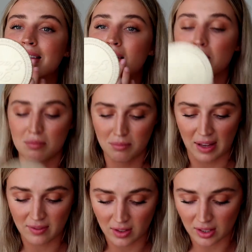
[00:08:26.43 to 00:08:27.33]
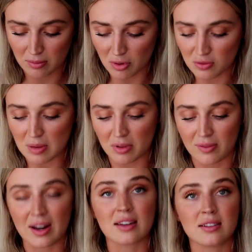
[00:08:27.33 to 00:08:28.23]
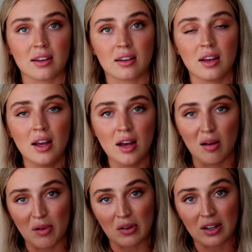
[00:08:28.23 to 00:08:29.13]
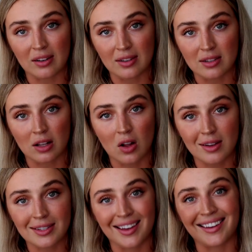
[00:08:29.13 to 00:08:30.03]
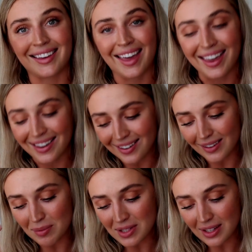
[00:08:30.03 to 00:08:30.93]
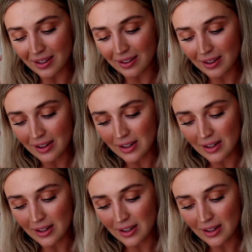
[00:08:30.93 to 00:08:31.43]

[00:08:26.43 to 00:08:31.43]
And I feel like the most people have been asking about it is the Glossier Cake Lipstick